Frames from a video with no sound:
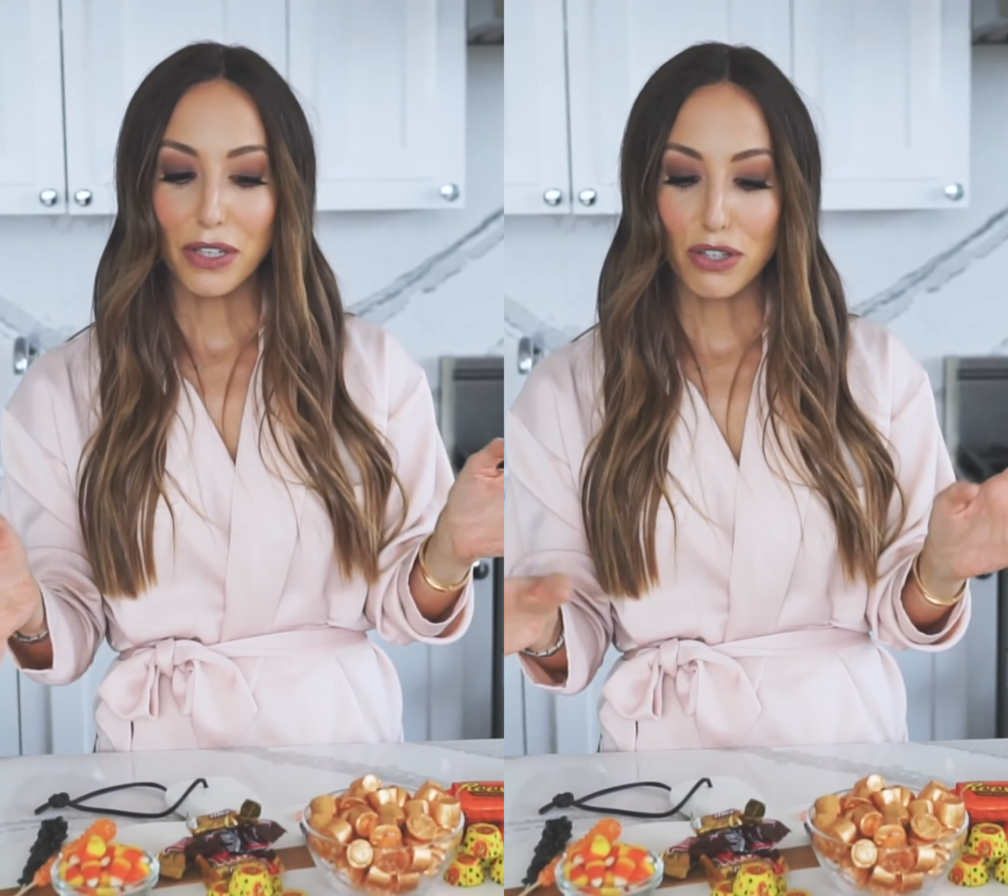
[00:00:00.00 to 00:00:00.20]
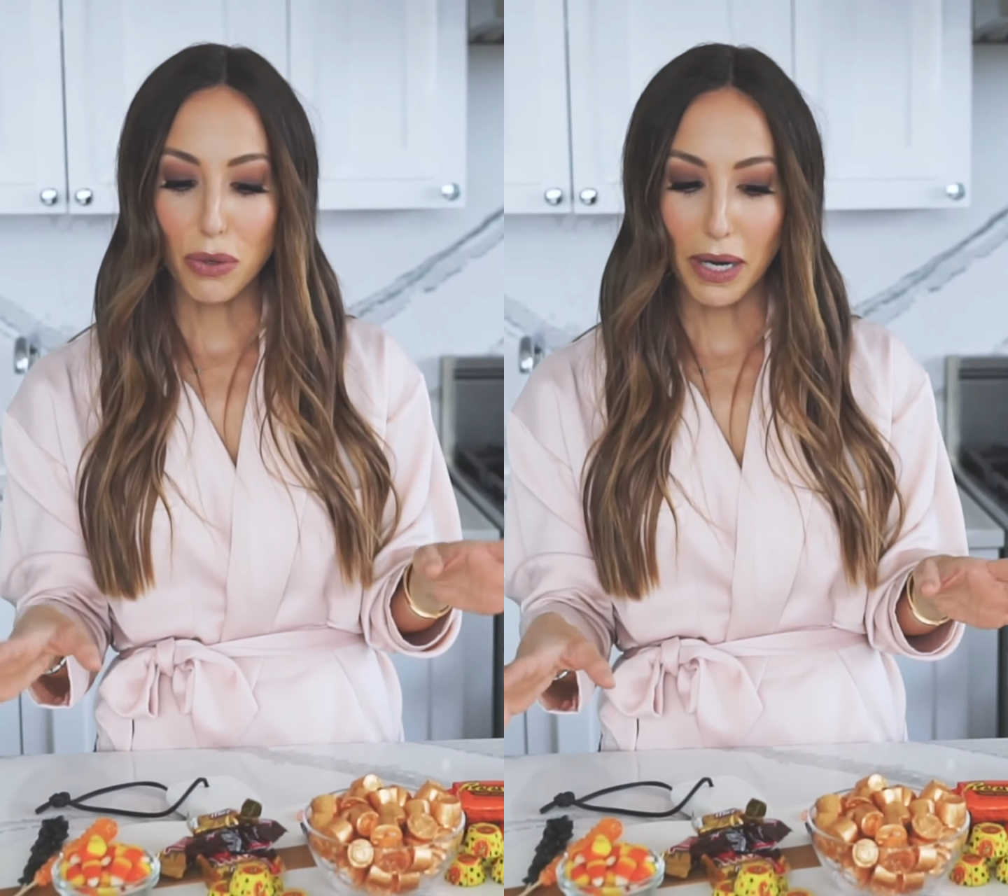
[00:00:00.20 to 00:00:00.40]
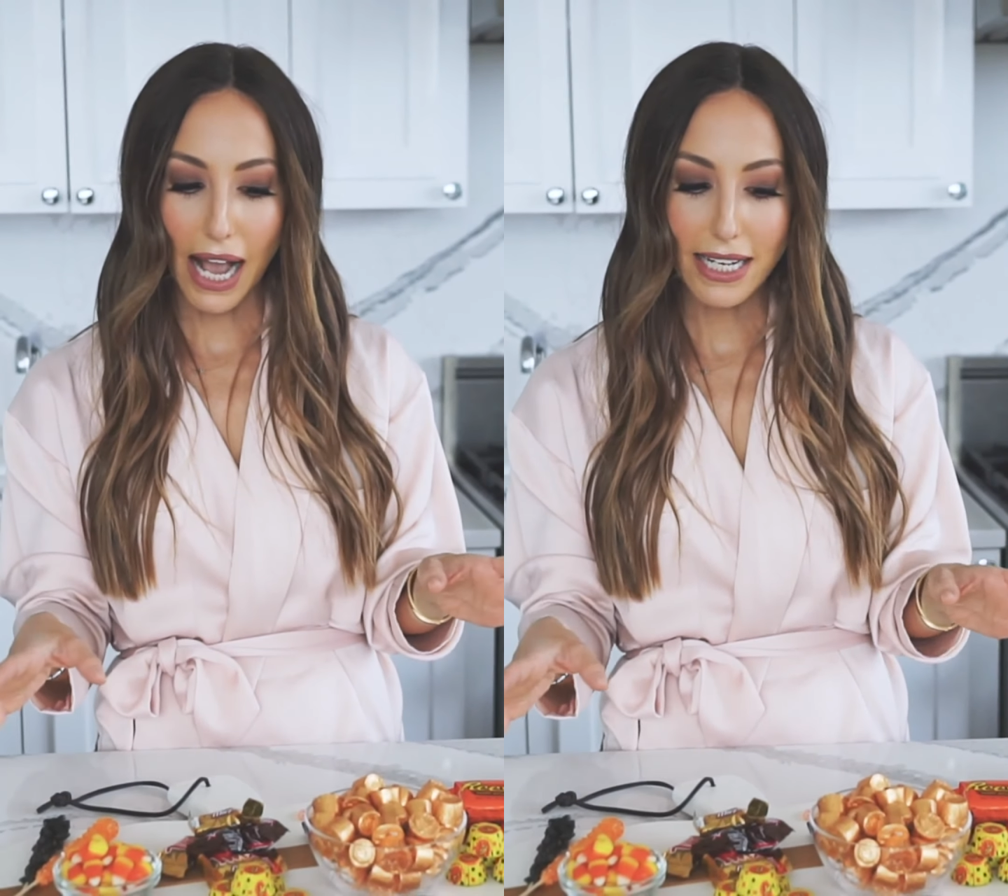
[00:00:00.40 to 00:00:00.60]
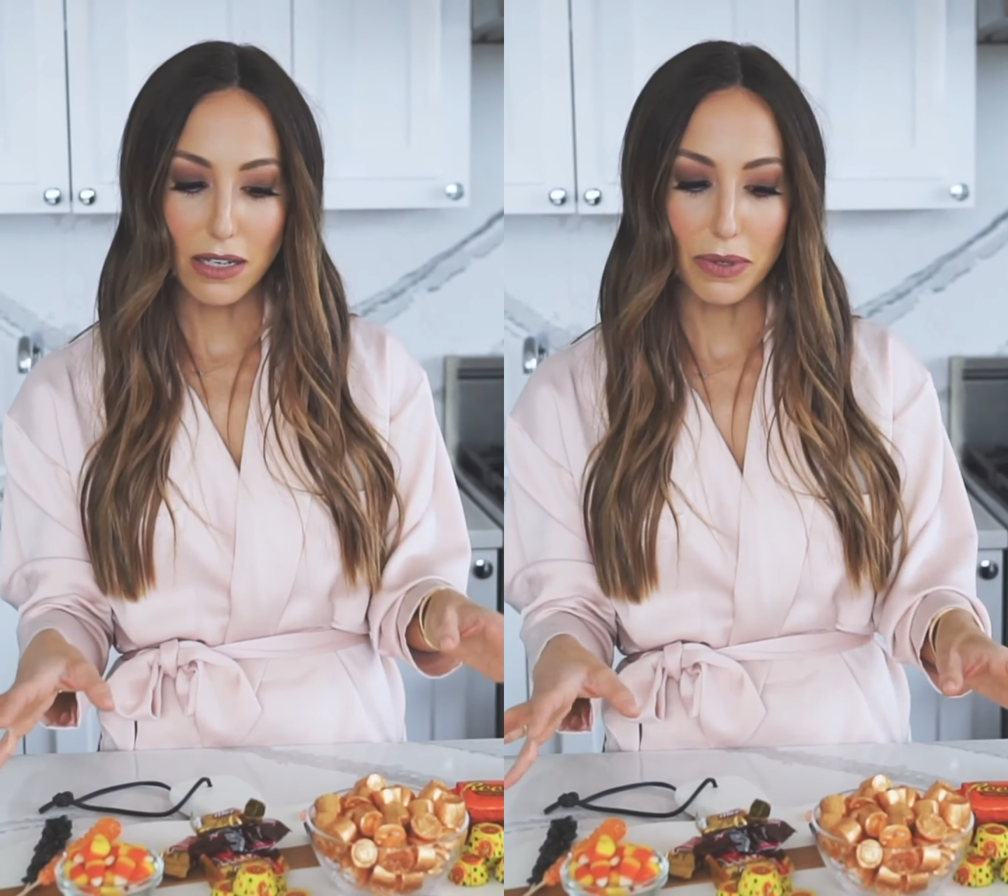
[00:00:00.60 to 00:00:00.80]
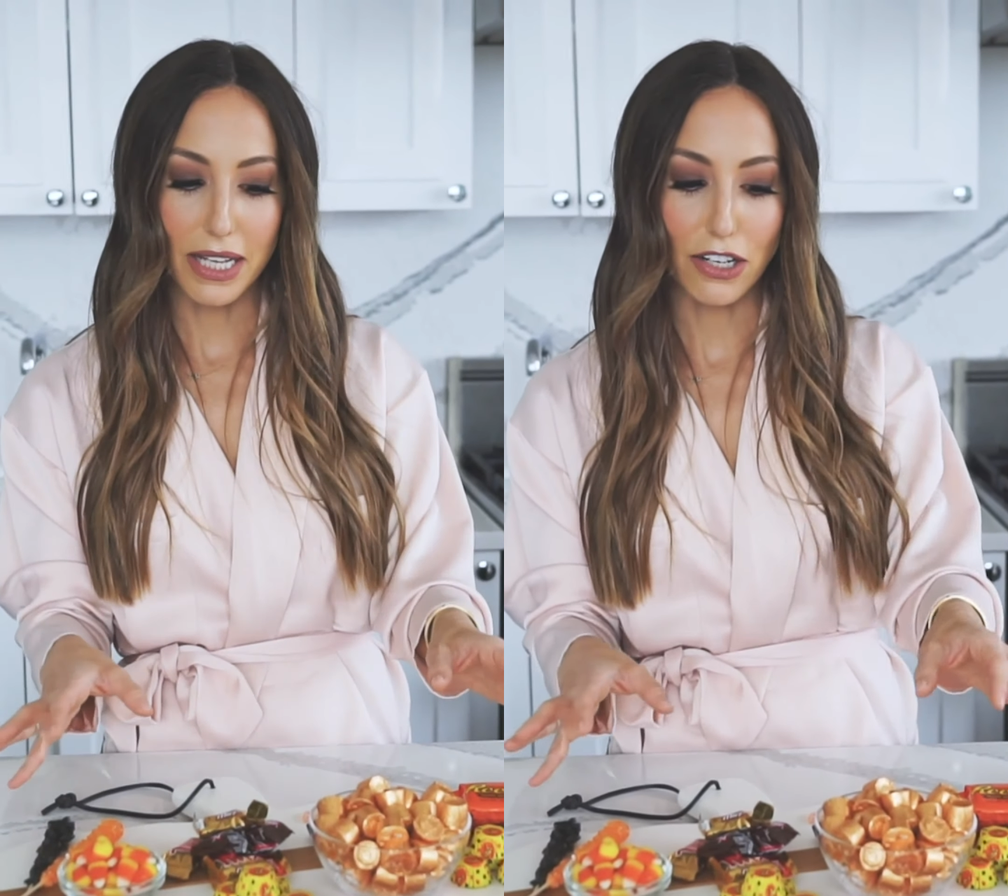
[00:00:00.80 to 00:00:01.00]
So what I
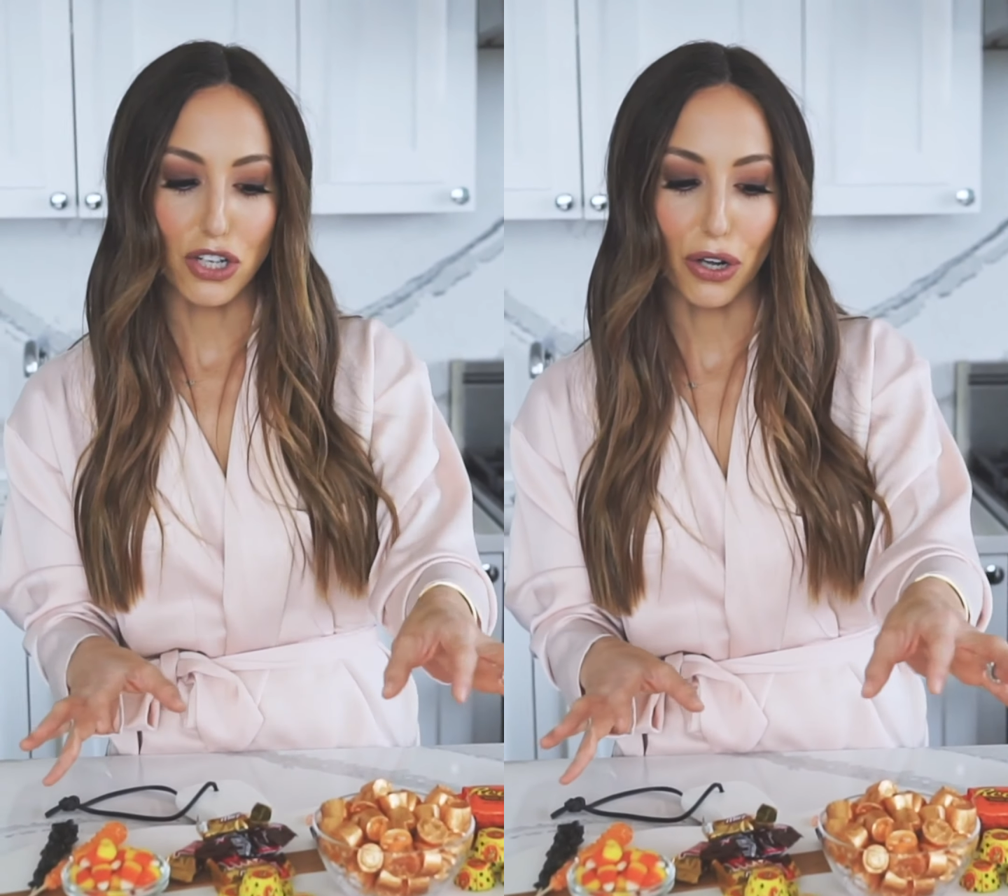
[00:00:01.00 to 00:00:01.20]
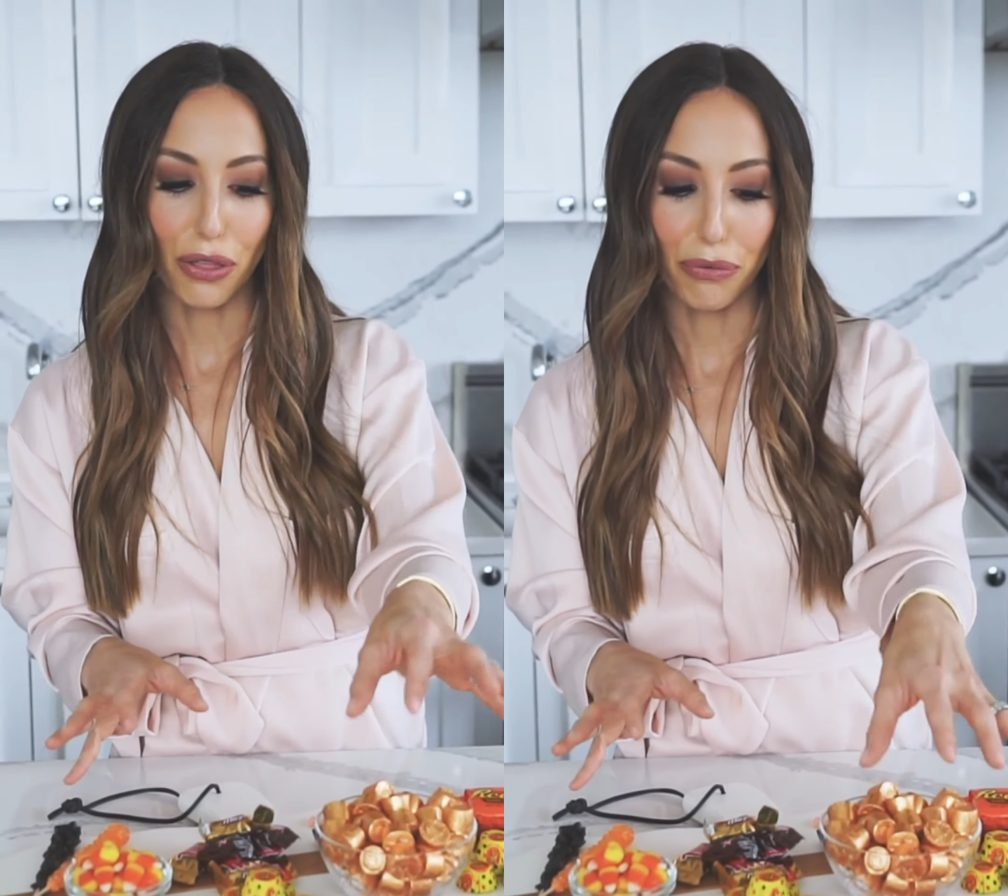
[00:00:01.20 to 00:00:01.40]
did was I took